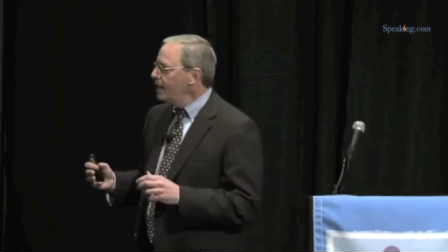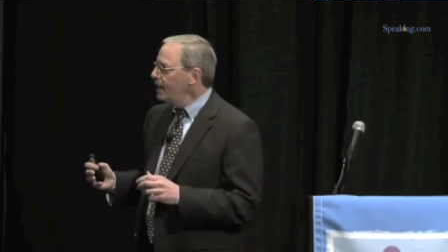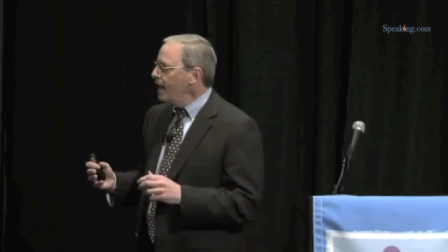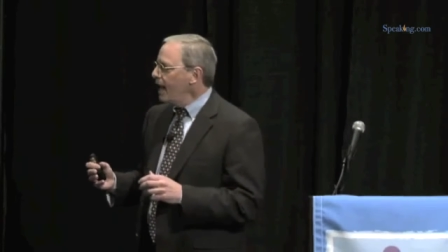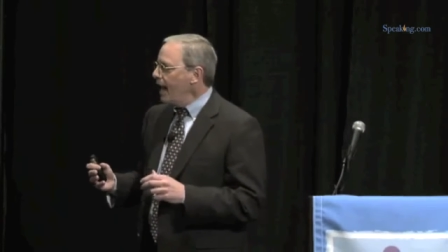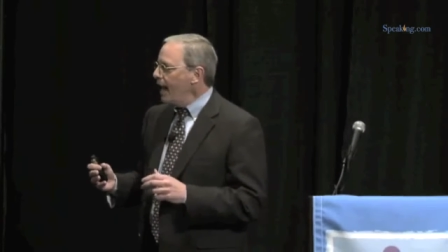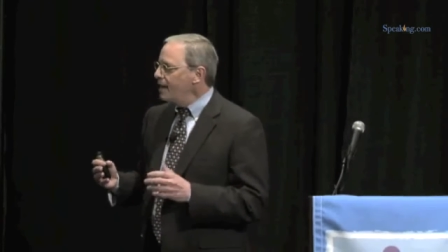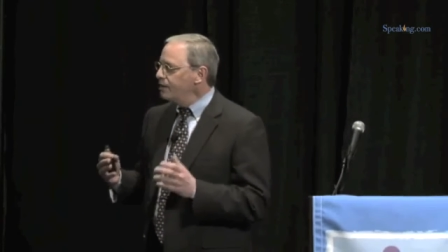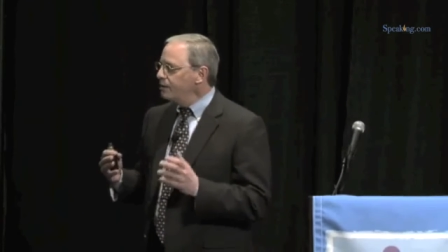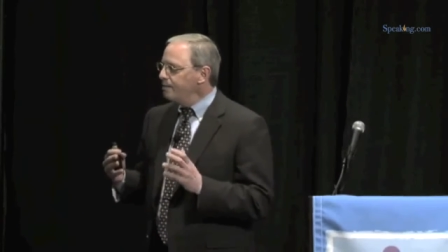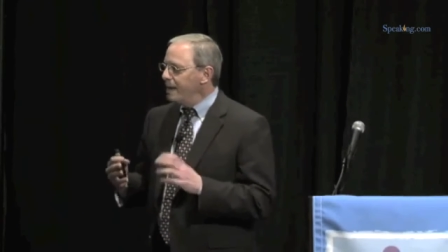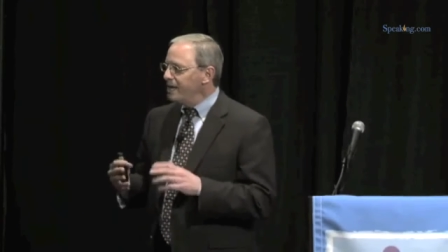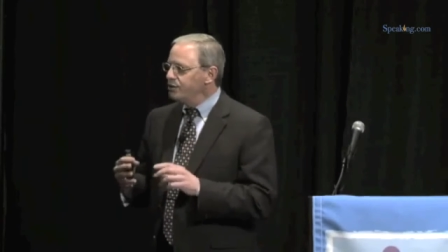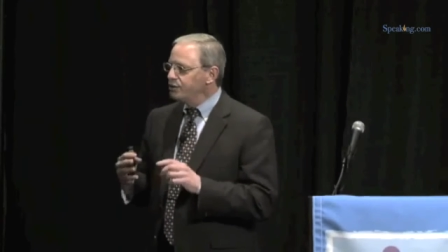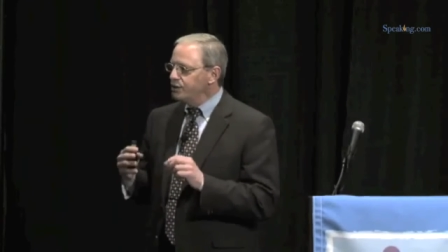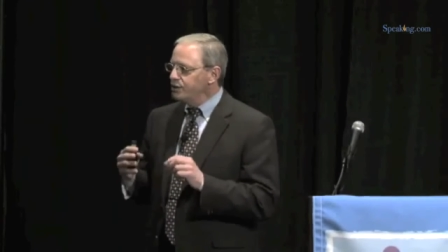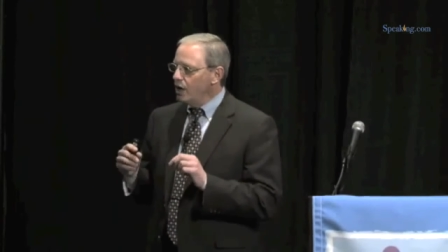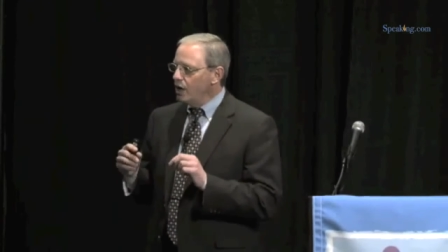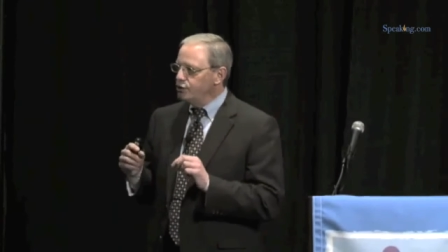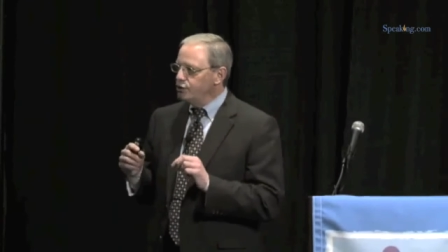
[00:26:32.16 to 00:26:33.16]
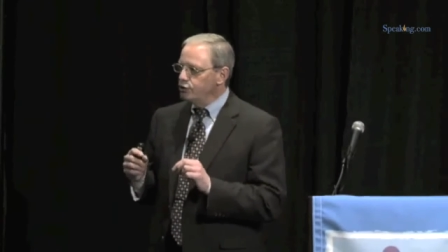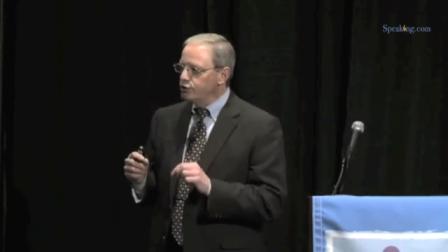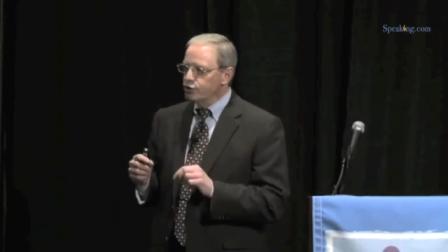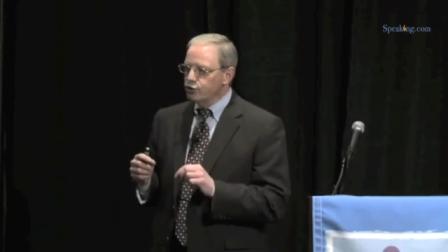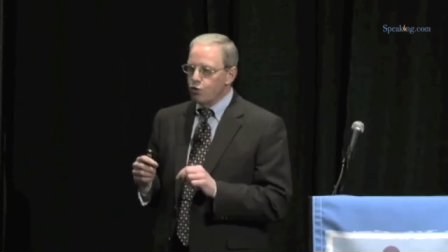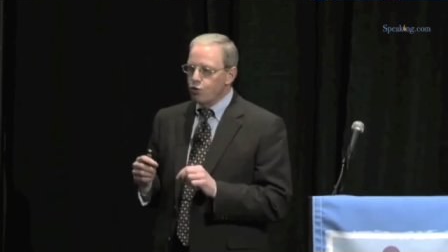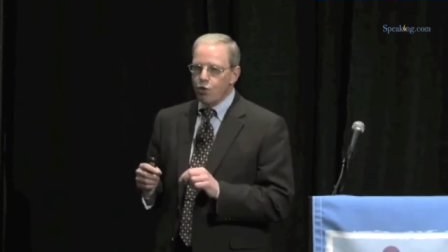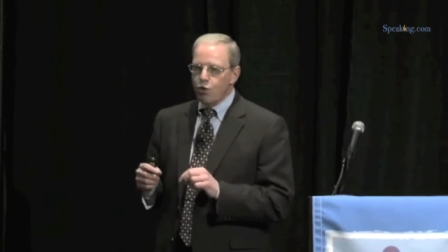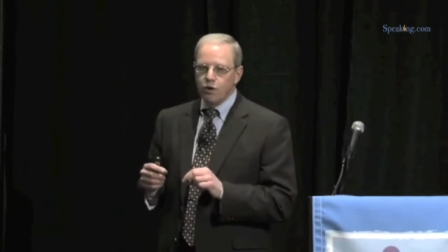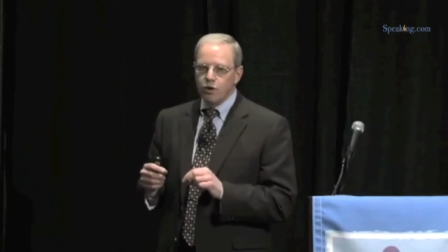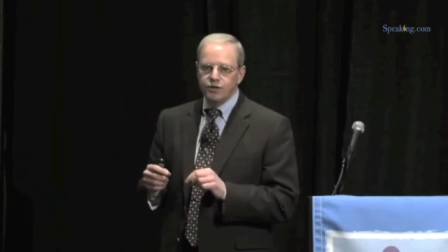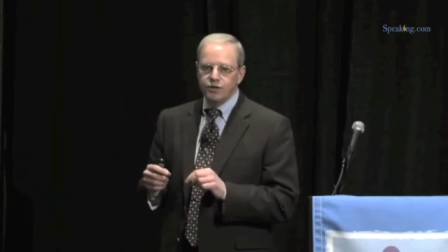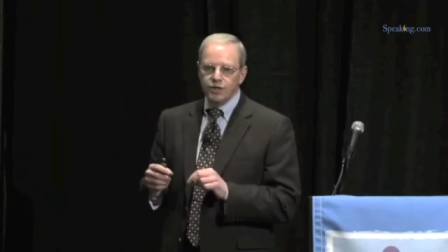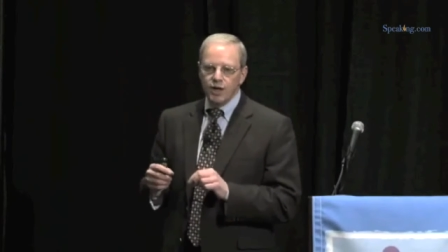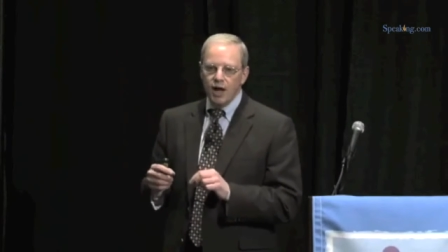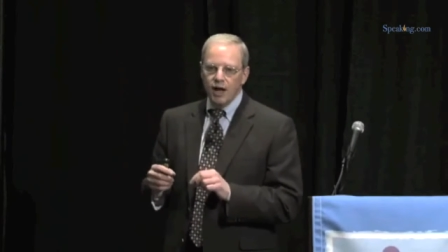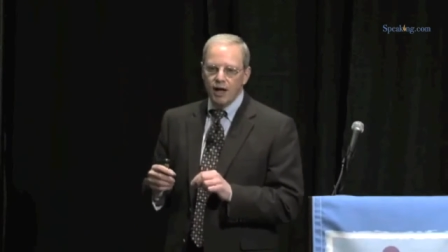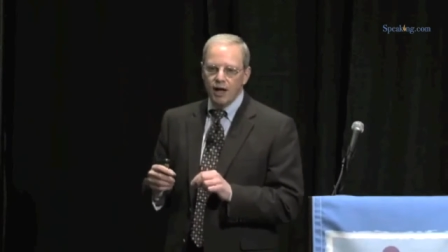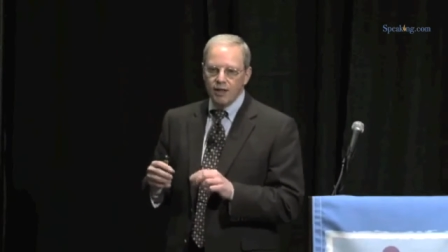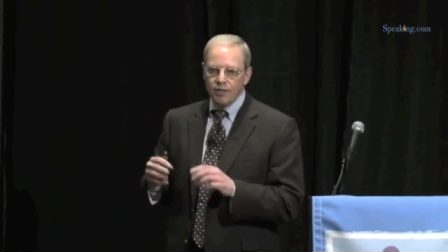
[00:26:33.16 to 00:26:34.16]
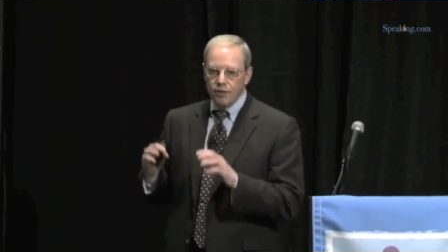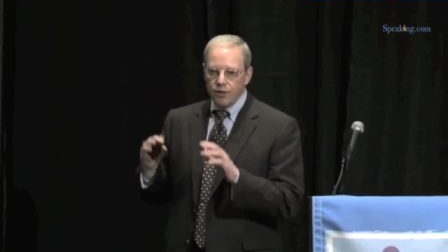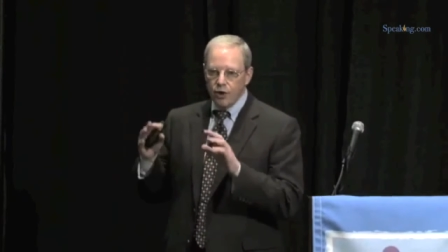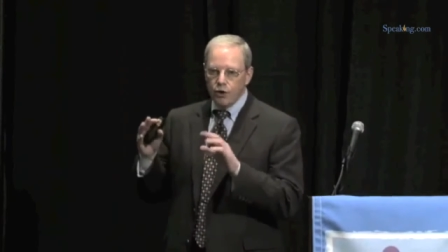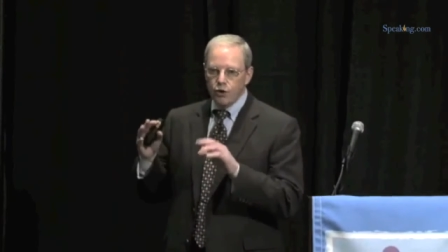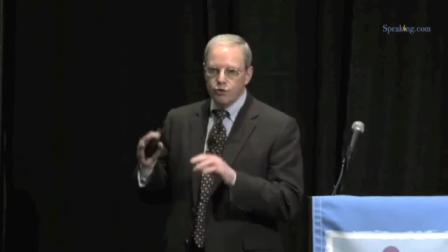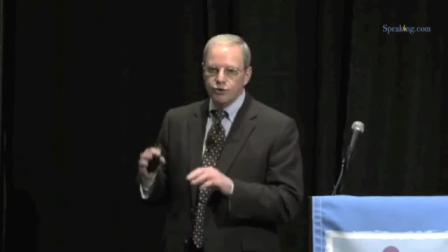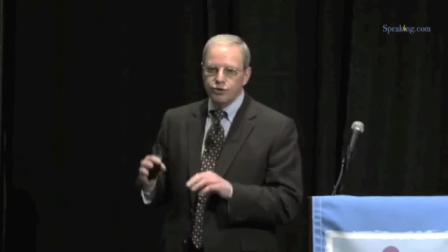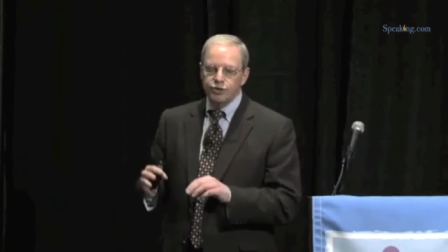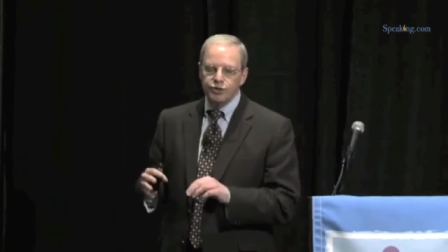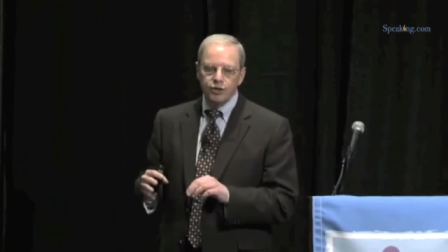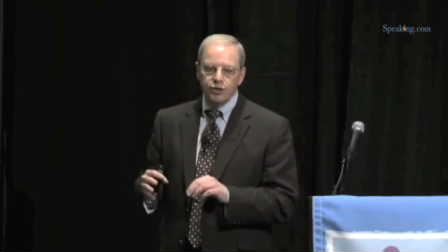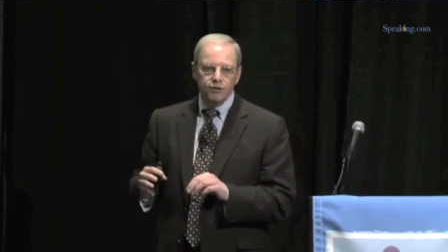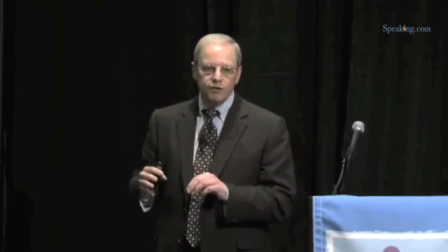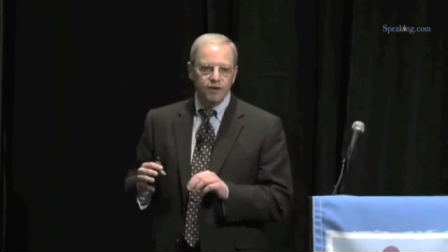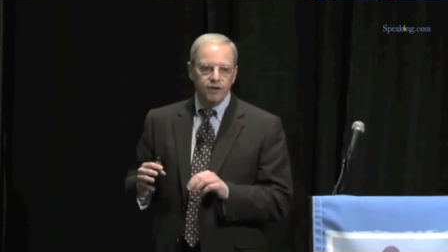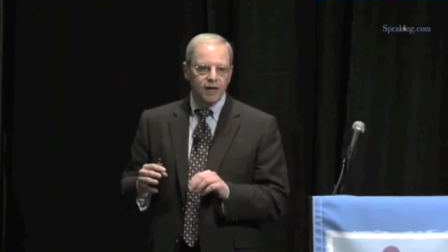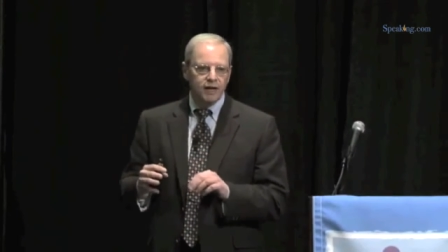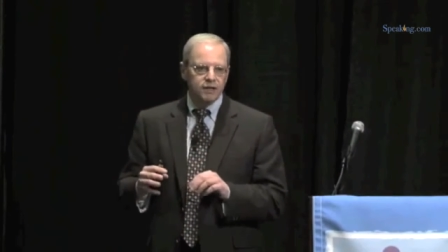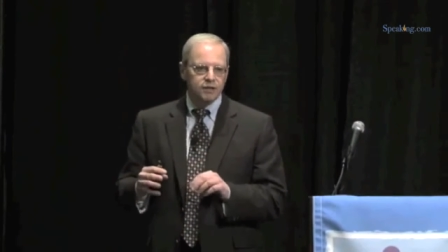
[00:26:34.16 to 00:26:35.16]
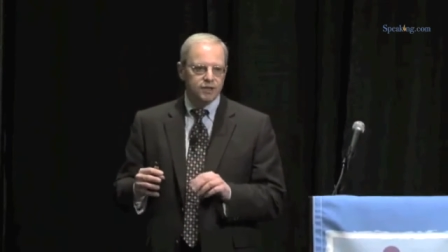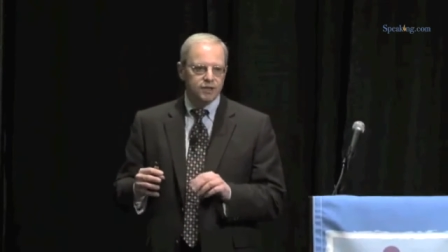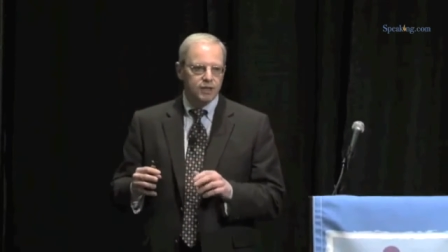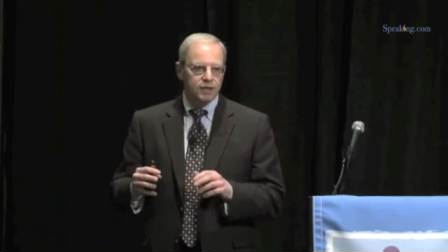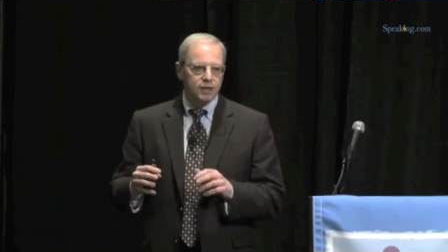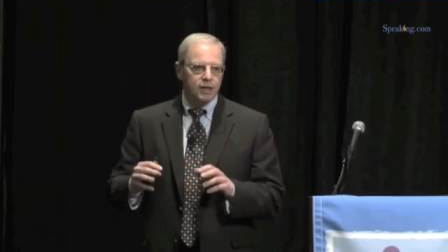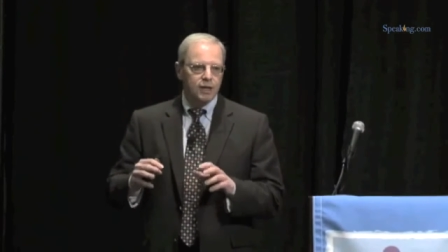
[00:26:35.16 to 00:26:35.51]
And based on your scores on those surveys,